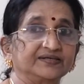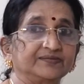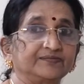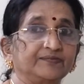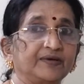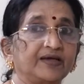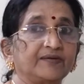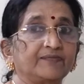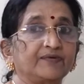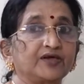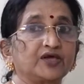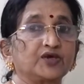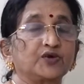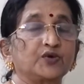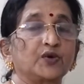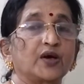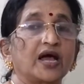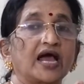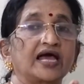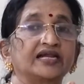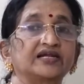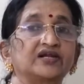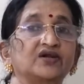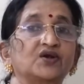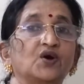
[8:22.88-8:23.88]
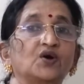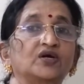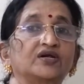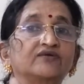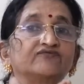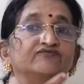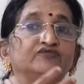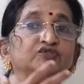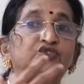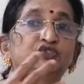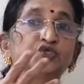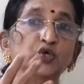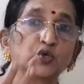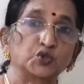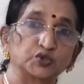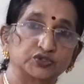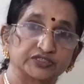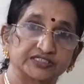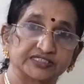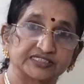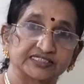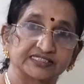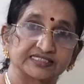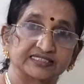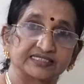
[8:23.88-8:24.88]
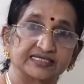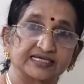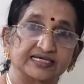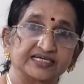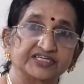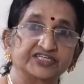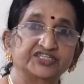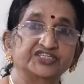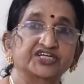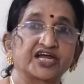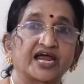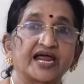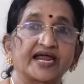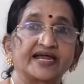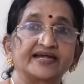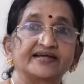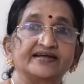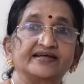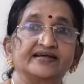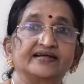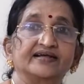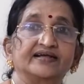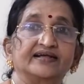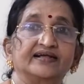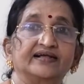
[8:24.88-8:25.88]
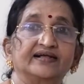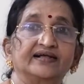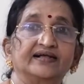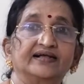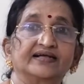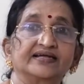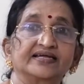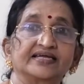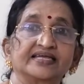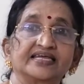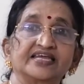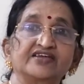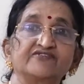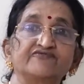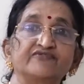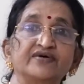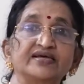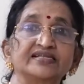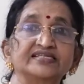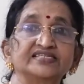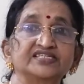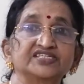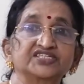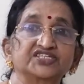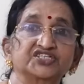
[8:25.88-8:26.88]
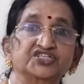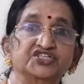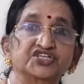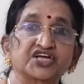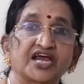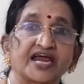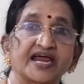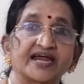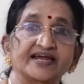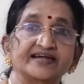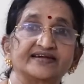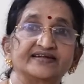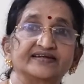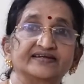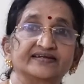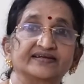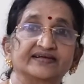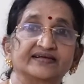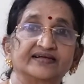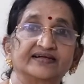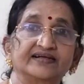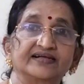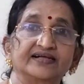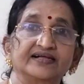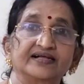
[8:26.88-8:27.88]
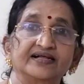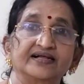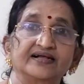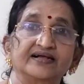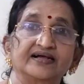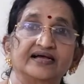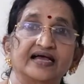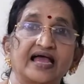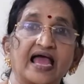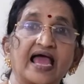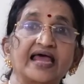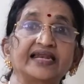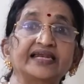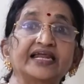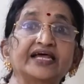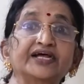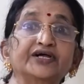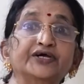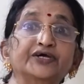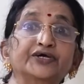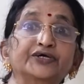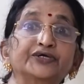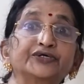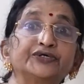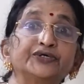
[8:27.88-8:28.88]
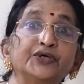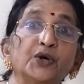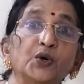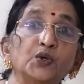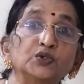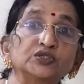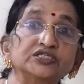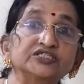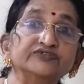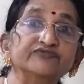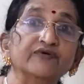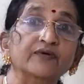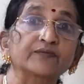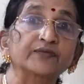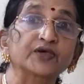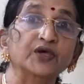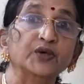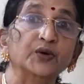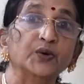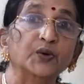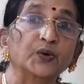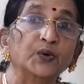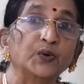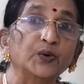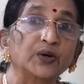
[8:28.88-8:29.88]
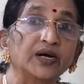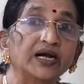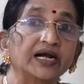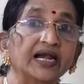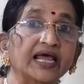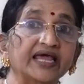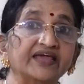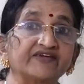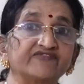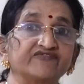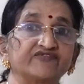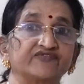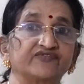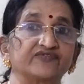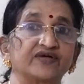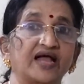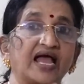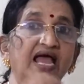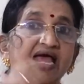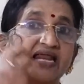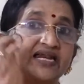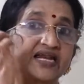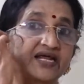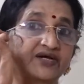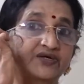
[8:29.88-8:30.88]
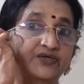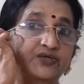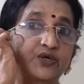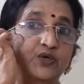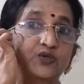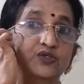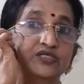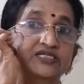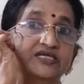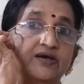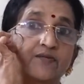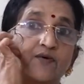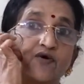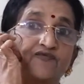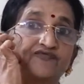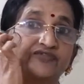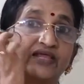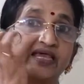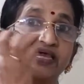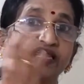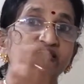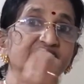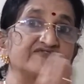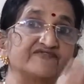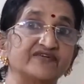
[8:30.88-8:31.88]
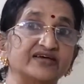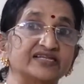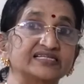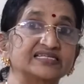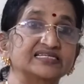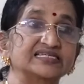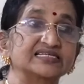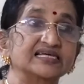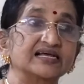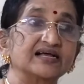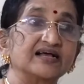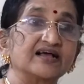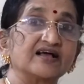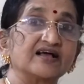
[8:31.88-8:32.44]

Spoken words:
Maybe you had lot of jokes shared, events shared, anecdotes from your own life, some of the events